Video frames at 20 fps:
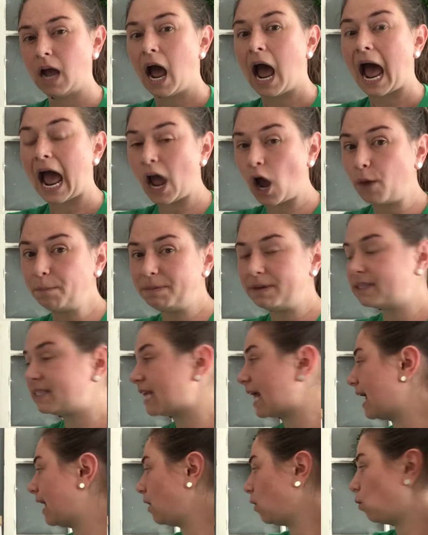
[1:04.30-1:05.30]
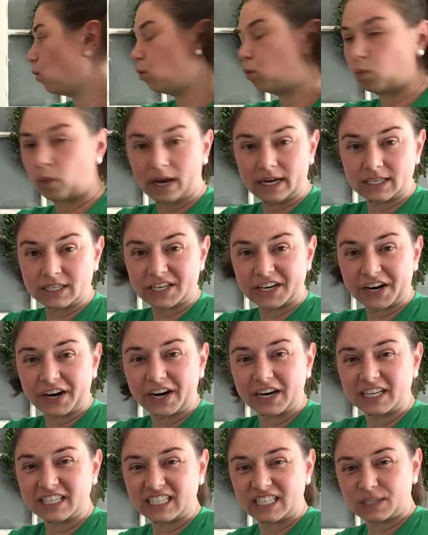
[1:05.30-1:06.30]
I hope you said winter,
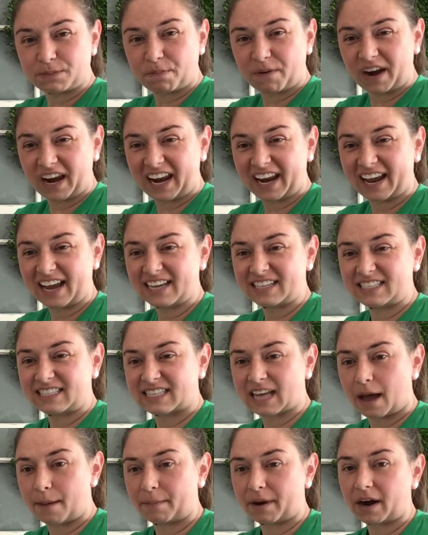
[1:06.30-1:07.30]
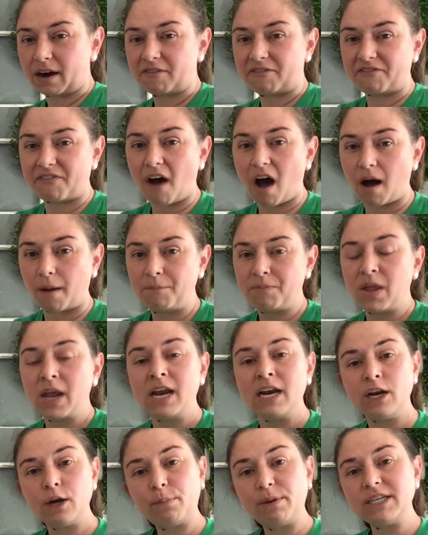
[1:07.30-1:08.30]
spring, summer, fall.
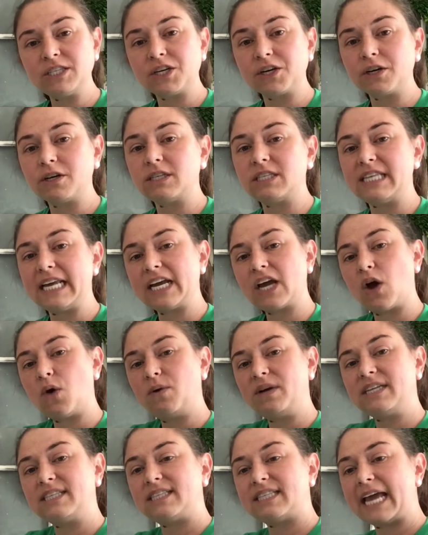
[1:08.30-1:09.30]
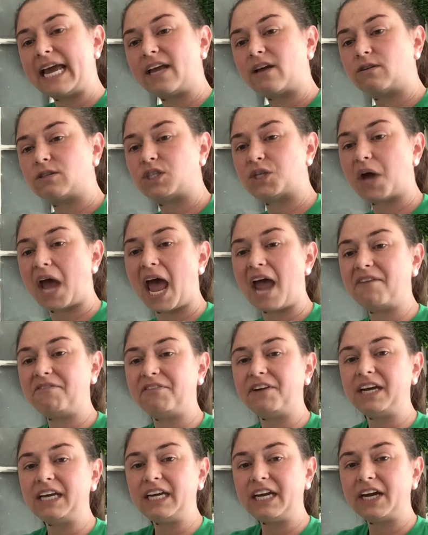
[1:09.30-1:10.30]
Now, boys and girls, they go in a cycle, so
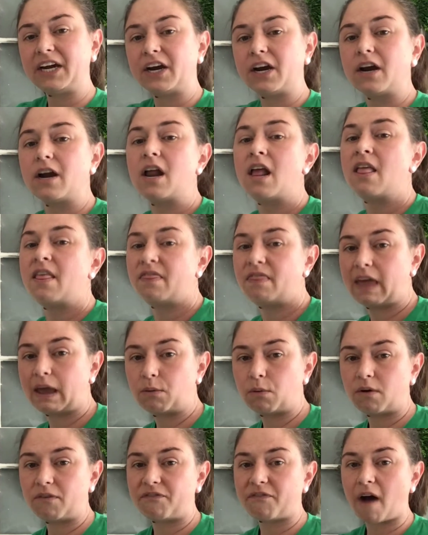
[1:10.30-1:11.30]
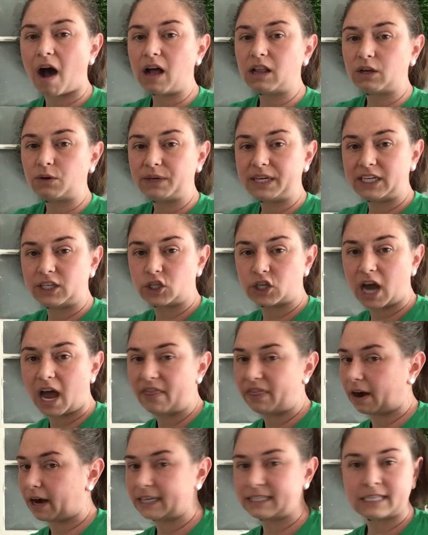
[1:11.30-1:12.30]
every year they will follow each
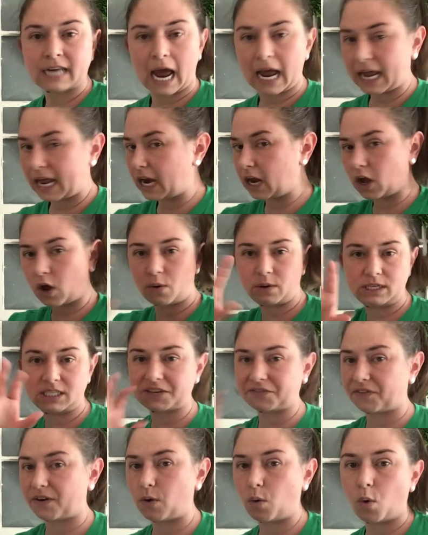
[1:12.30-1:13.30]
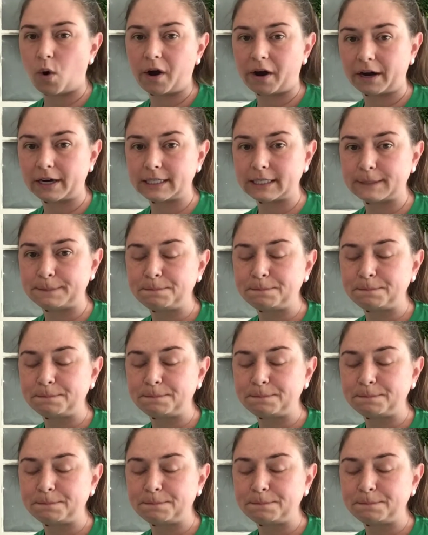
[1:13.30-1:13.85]
other. It's not going to go in different orders.